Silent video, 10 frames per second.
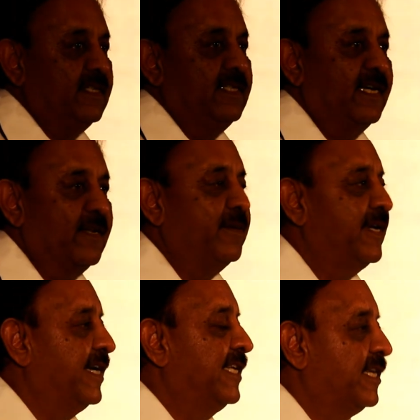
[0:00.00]
gentlemen
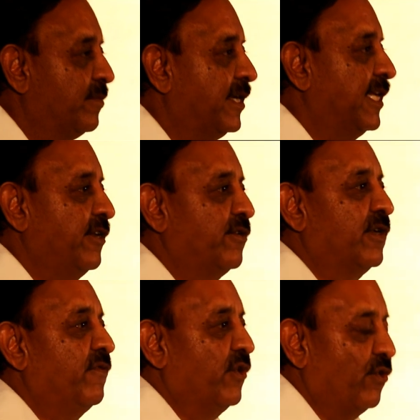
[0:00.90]
and ladies, let me tell
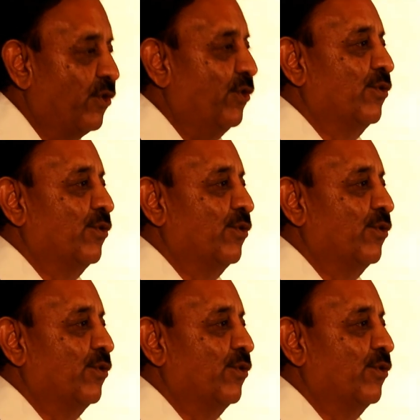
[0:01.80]
you, if you don't